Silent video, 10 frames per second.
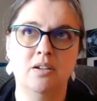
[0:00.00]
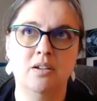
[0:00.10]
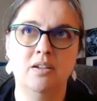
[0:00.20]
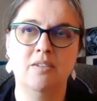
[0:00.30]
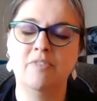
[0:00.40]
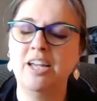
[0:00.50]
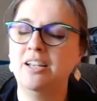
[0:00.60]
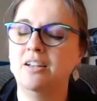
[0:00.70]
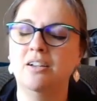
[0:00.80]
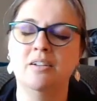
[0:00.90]

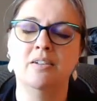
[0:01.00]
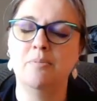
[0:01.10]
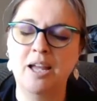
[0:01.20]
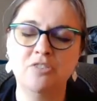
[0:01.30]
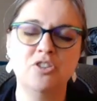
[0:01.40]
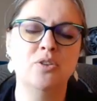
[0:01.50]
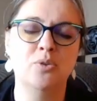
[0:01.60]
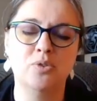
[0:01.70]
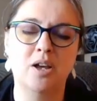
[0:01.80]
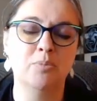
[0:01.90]
Imagine
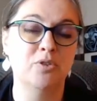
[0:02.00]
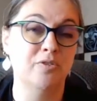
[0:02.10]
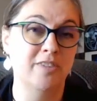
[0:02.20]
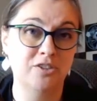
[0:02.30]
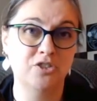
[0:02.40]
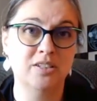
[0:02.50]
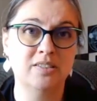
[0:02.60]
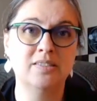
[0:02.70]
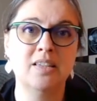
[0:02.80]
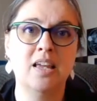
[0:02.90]
those
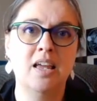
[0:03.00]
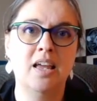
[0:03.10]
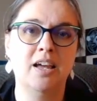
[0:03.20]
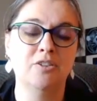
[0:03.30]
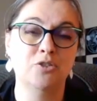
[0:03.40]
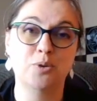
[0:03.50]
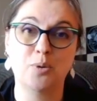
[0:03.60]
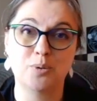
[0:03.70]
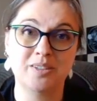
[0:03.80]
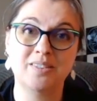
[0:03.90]
observations as your
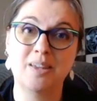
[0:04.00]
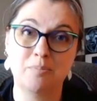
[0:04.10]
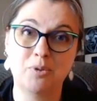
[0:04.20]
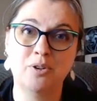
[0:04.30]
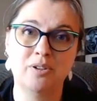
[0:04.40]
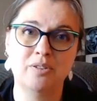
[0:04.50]
golden scepter.